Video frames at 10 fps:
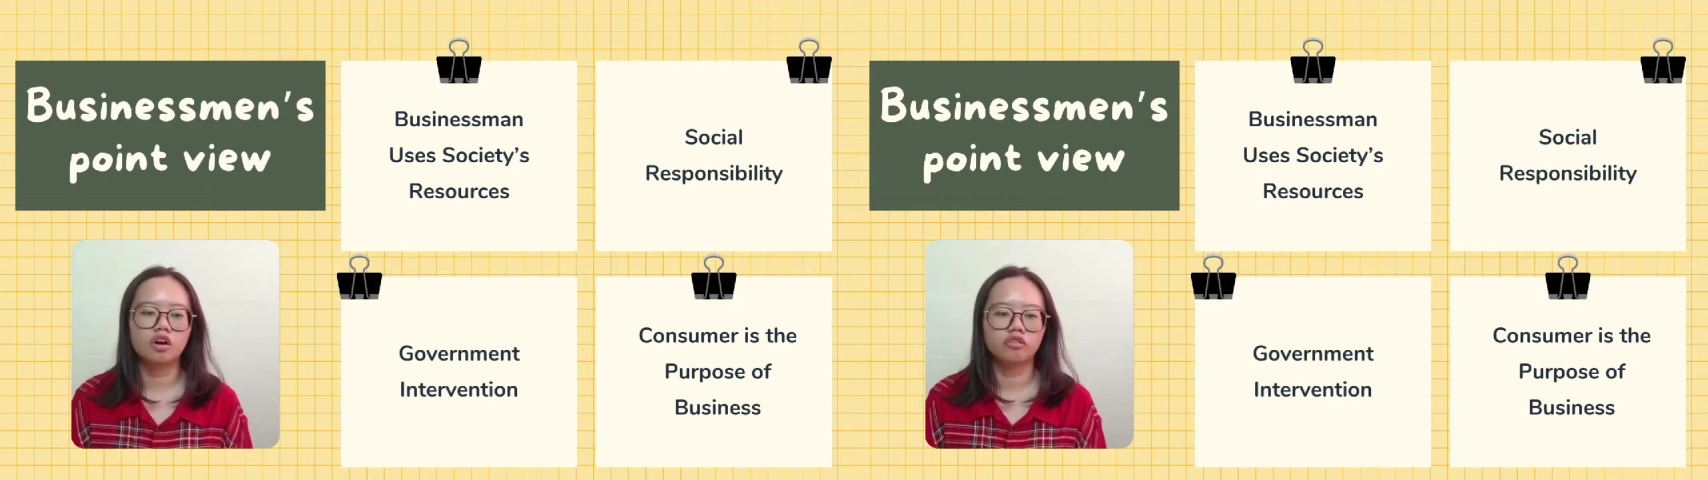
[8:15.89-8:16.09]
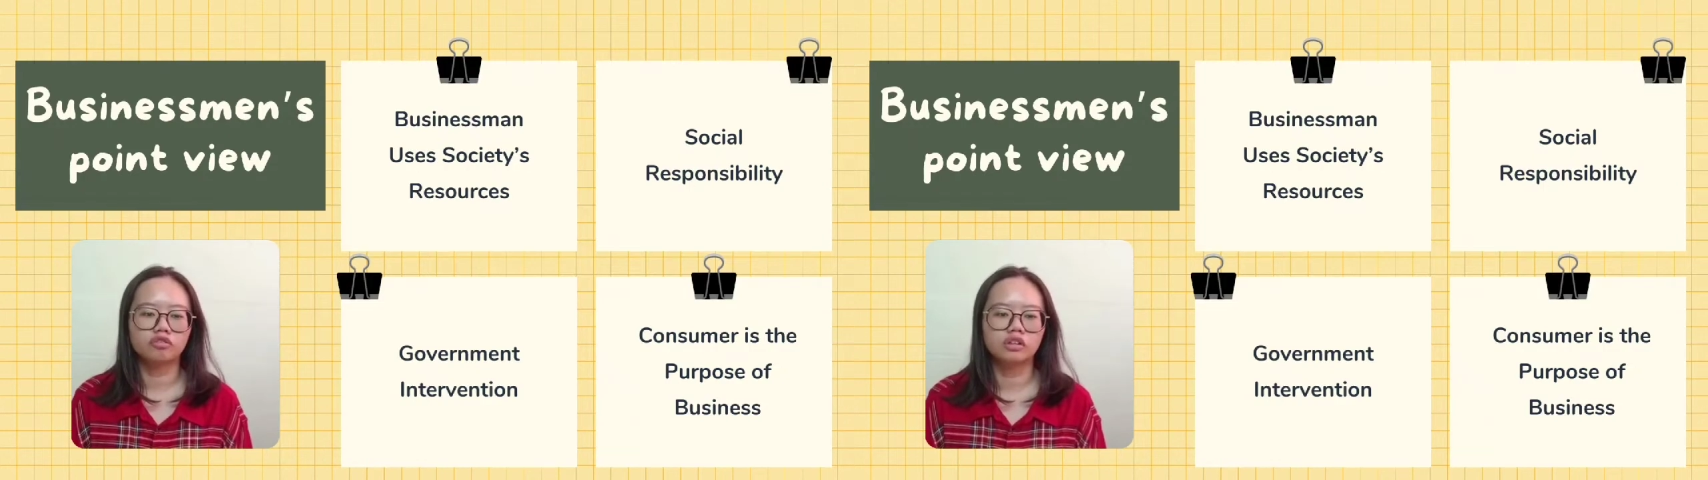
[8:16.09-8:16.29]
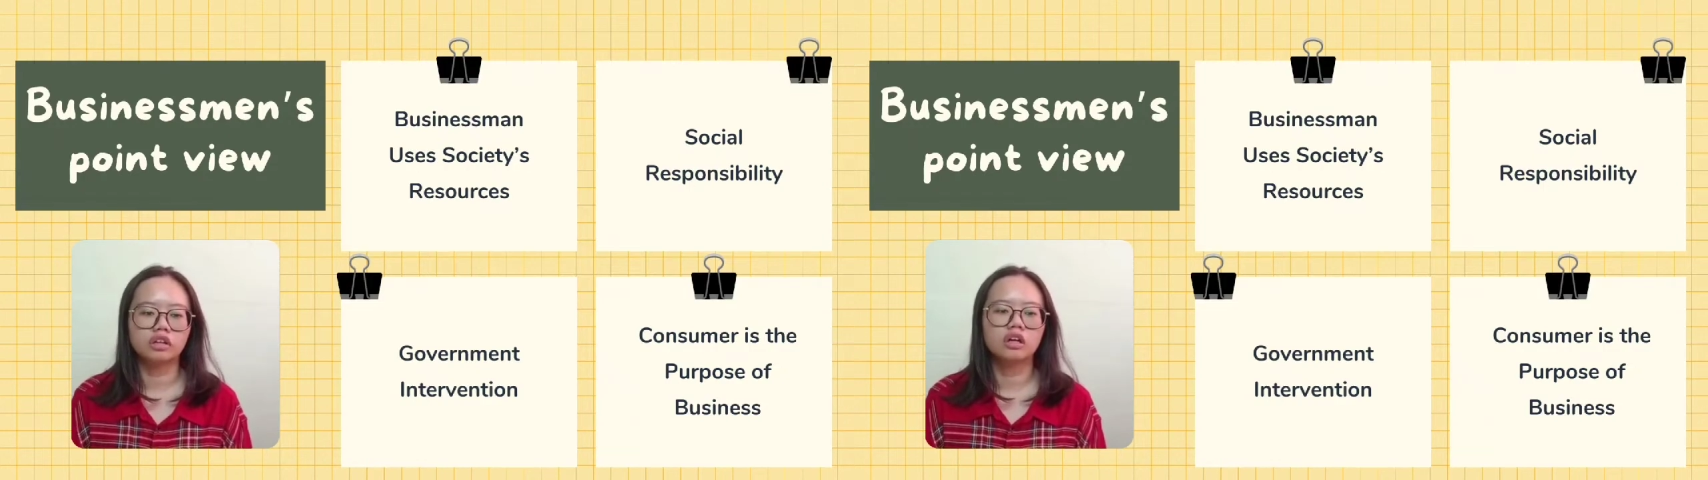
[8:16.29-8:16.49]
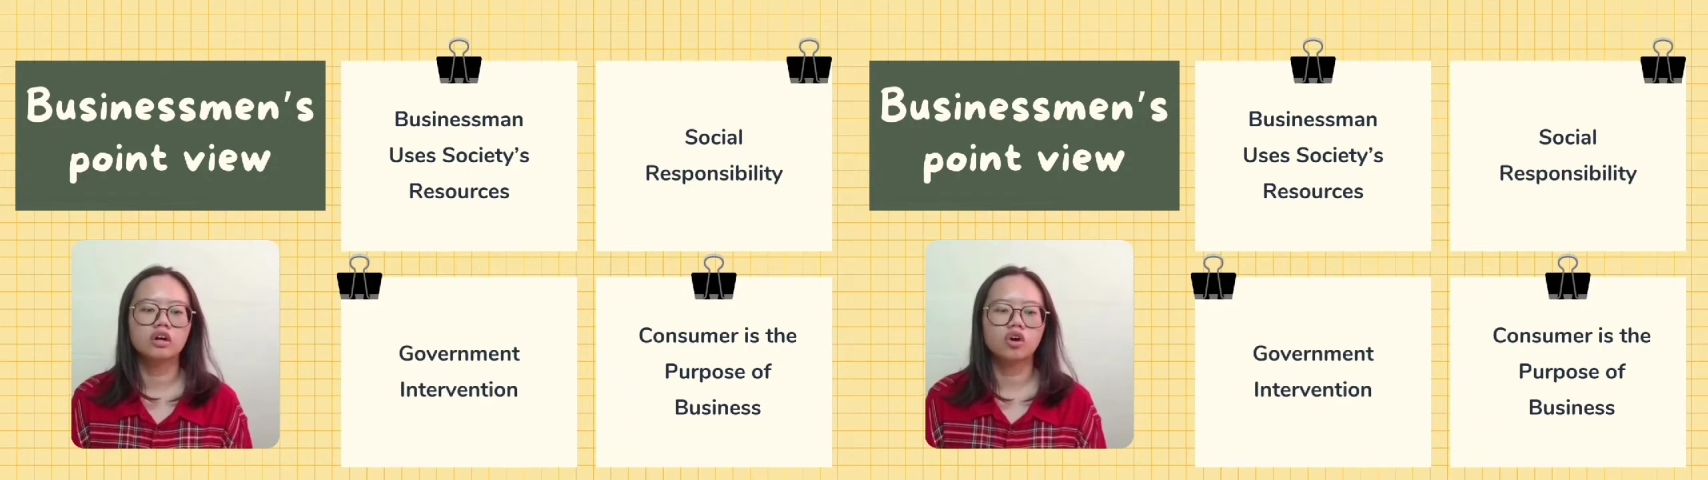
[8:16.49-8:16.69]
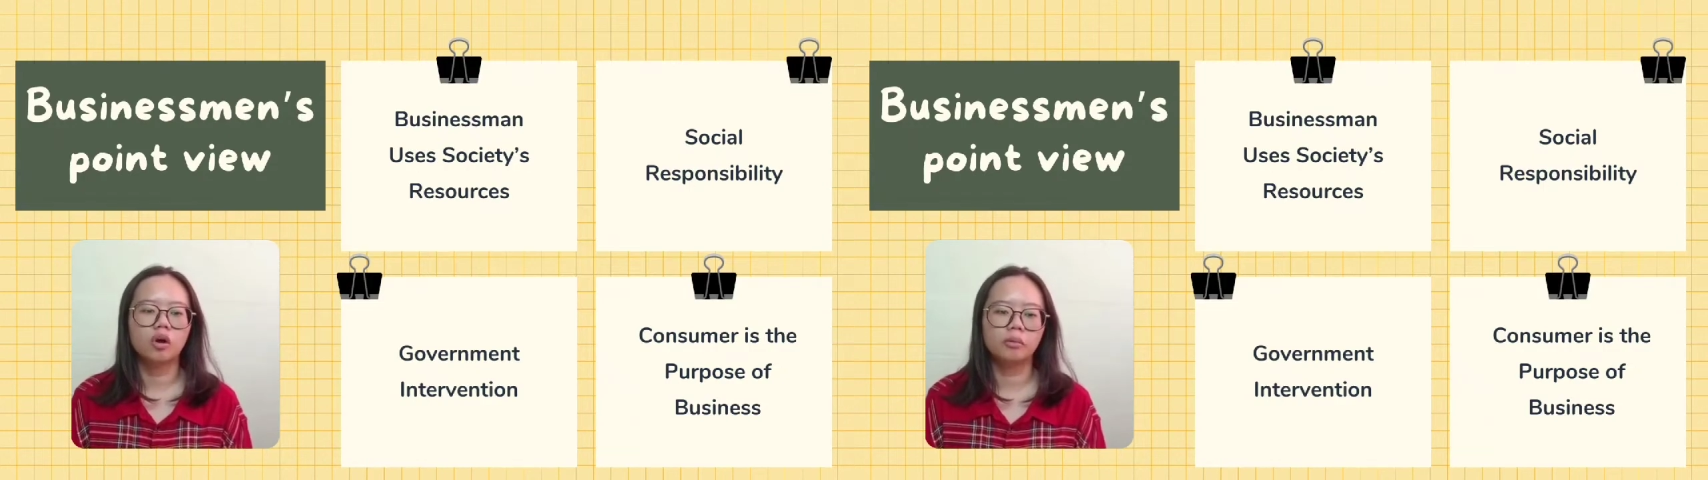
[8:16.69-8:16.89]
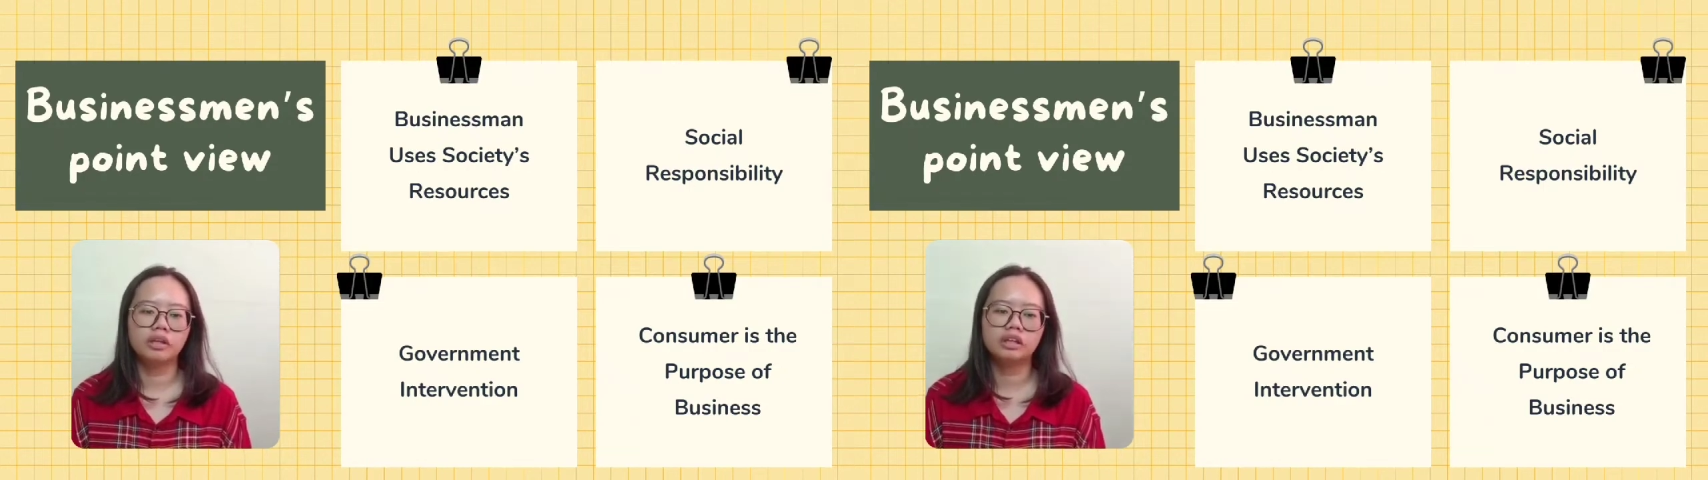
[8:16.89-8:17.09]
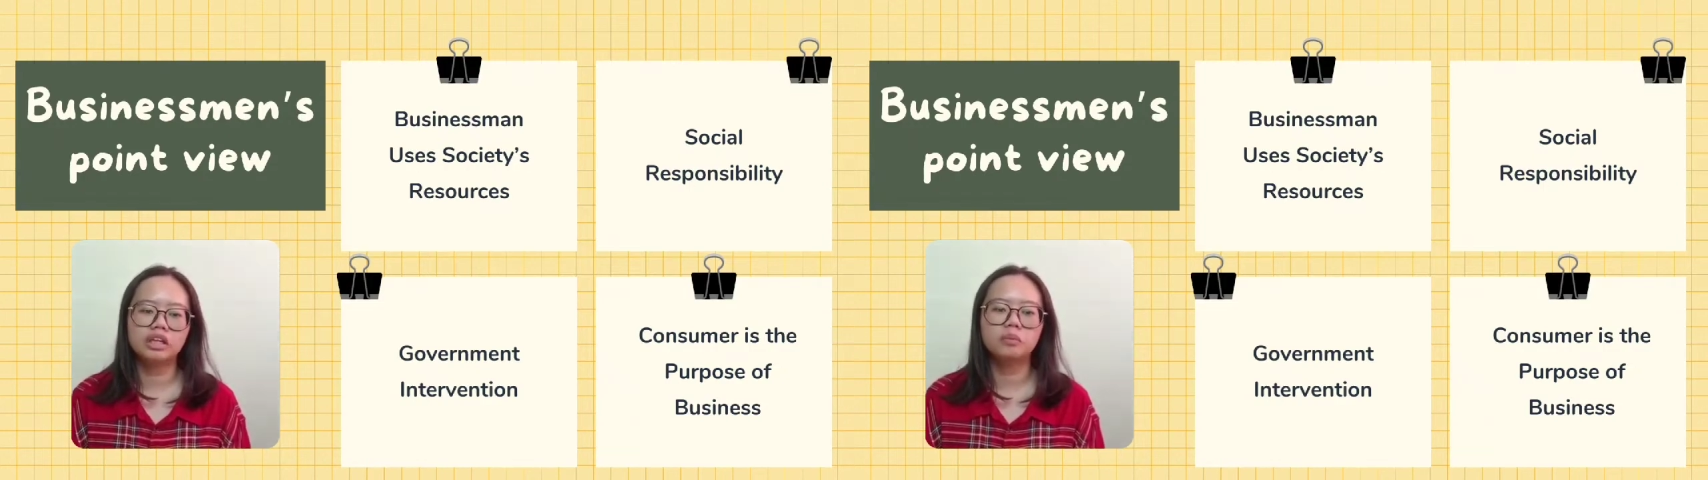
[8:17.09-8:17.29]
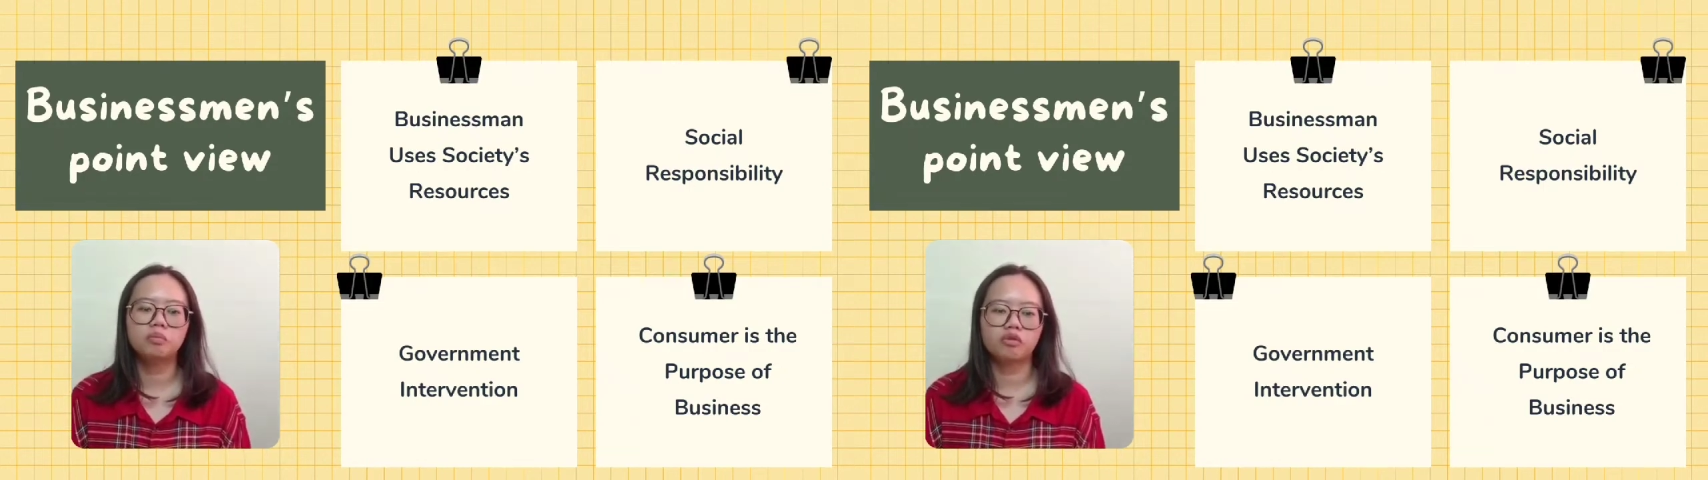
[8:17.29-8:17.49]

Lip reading: of the asset of the